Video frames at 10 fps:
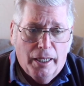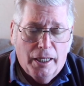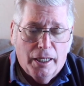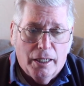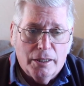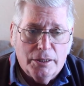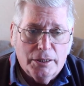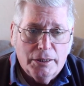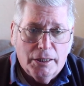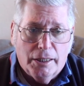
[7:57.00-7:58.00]
and
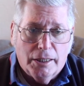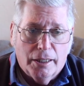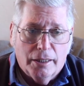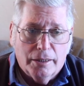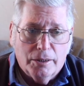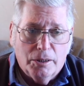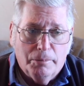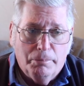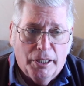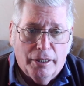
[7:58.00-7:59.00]

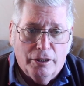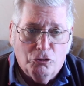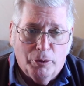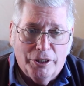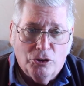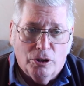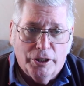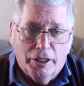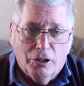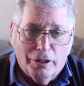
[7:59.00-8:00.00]
because we had turned
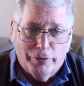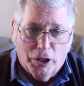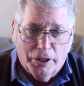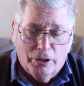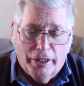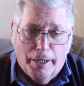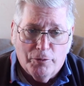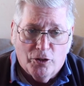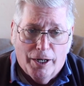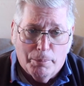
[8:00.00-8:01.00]
in of our gear
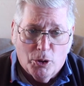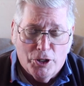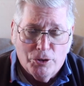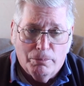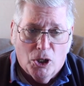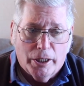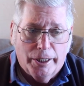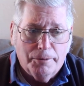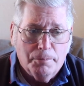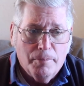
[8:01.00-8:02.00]
after Operation
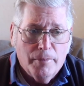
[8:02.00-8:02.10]
Market.